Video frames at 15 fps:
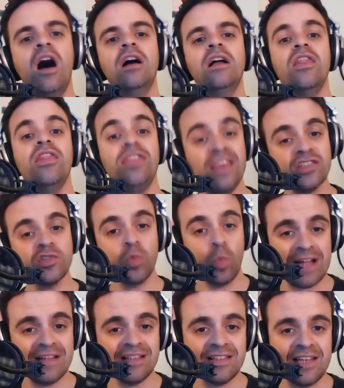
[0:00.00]
This
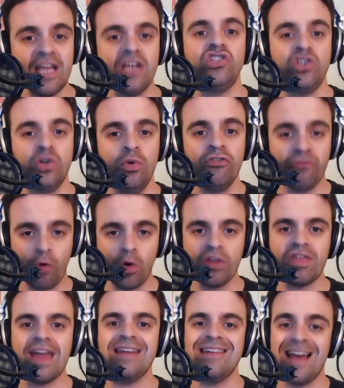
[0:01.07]
Wednesday, June
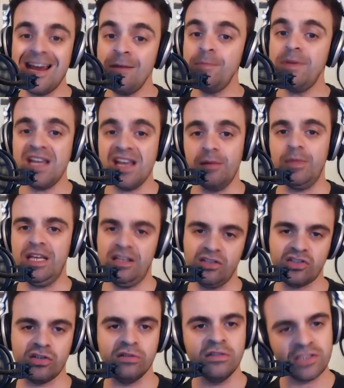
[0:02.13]
4th at 9 p.m.
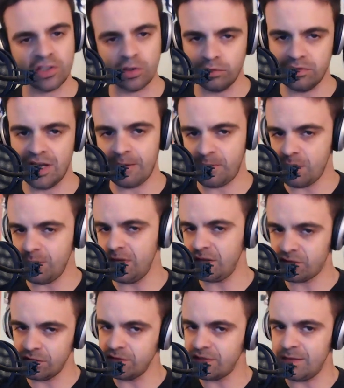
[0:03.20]
Eastern, so 9 p.m.
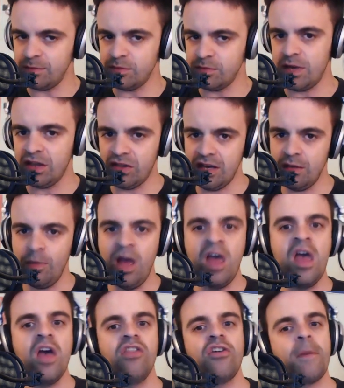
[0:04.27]
Eastern seems to be a theme,
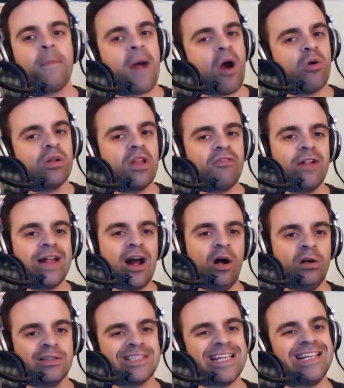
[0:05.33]
they're power leveling
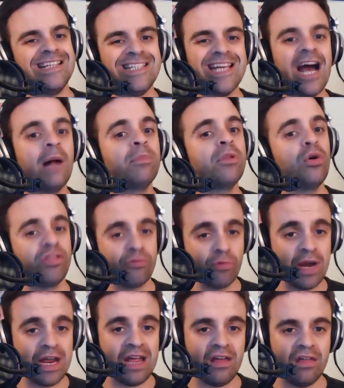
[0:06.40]
alts in Diablo
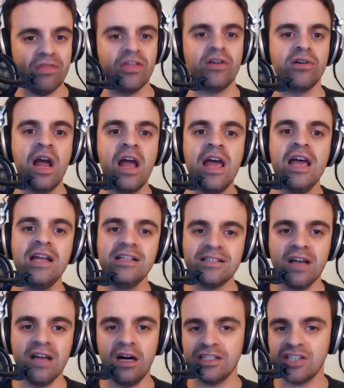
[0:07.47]
3. They're
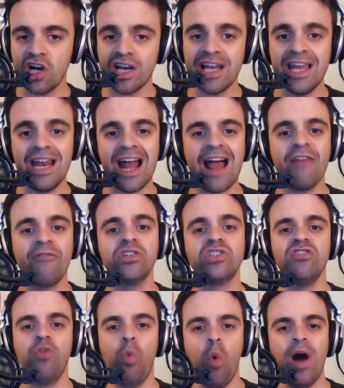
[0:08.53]
talking an average
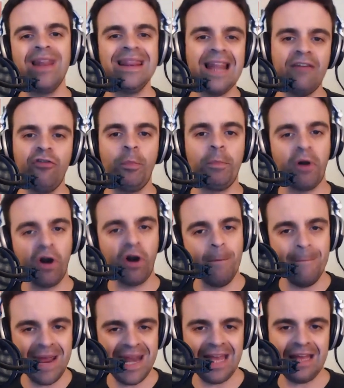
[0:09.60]
of 1 level per
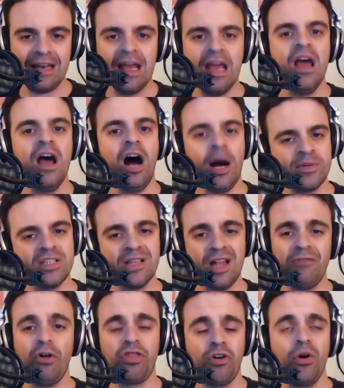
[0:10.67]
minute up to
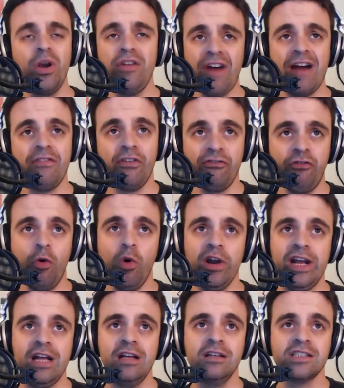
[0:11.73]
level 35 or
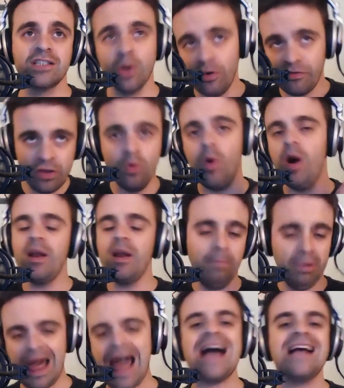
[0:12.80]
40. So if you want to
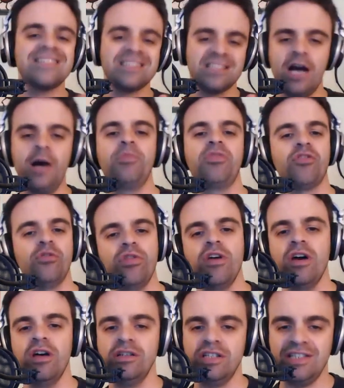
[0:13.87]
blast up through
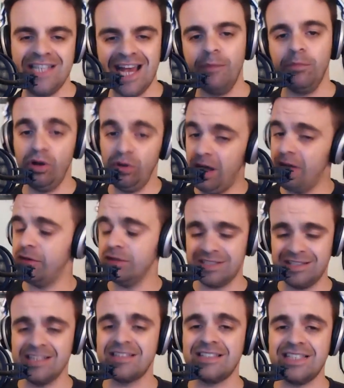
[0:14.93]
the Diablo levels,
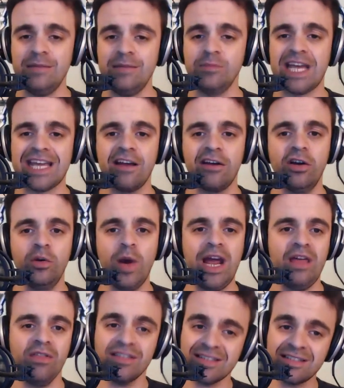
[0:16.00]
this seems like a good
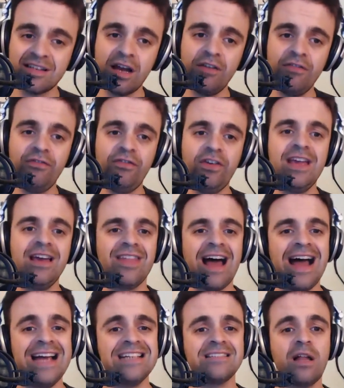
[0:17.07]
way. This is done via the
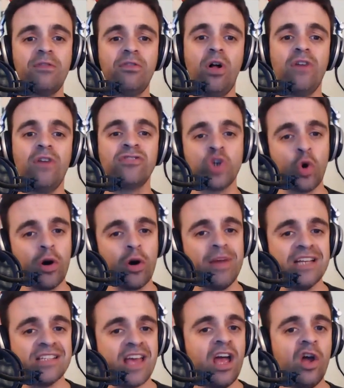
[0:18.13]
highest level of
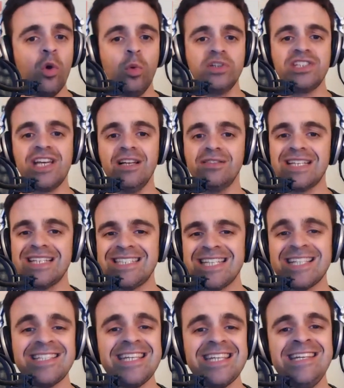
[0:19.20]
Torment, which gives
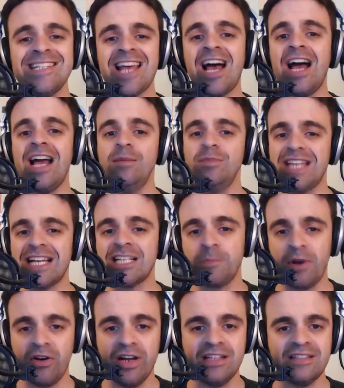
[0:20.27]
16 times
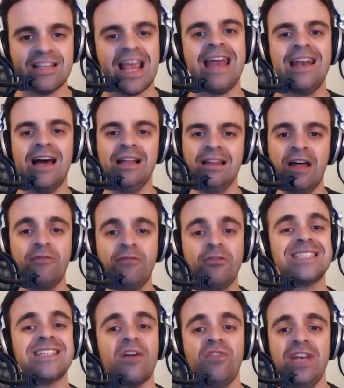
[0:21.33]
experience and a level
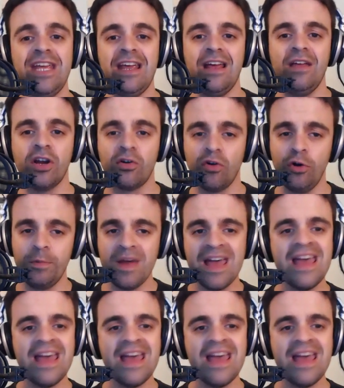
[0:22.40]
70 in the group.